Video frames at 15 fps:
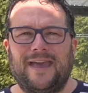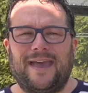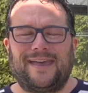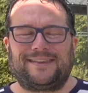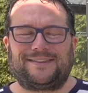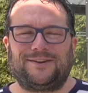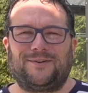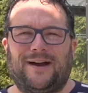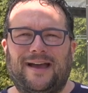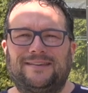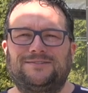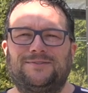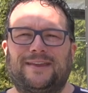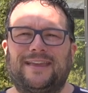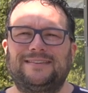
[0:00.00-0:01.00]
So
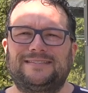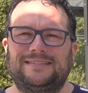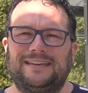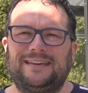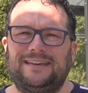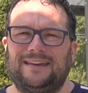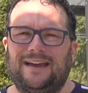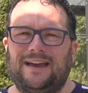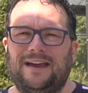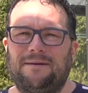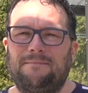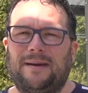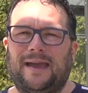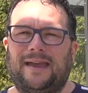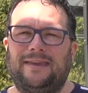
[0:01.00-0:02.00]
as you can see,
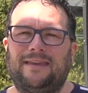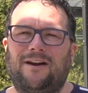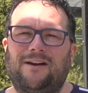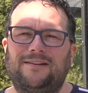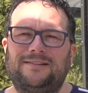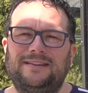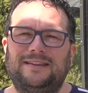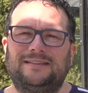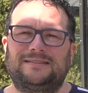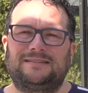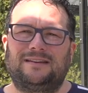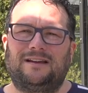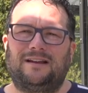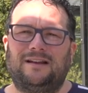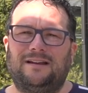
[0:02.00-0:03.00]
my yard is
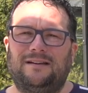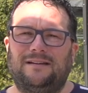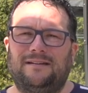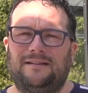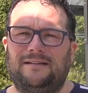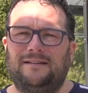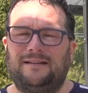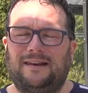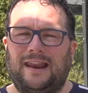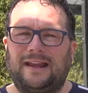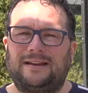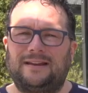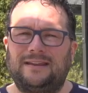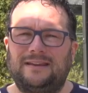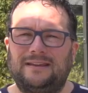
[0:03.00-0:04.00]

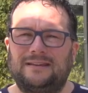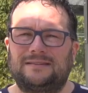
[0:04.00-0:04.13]
lightly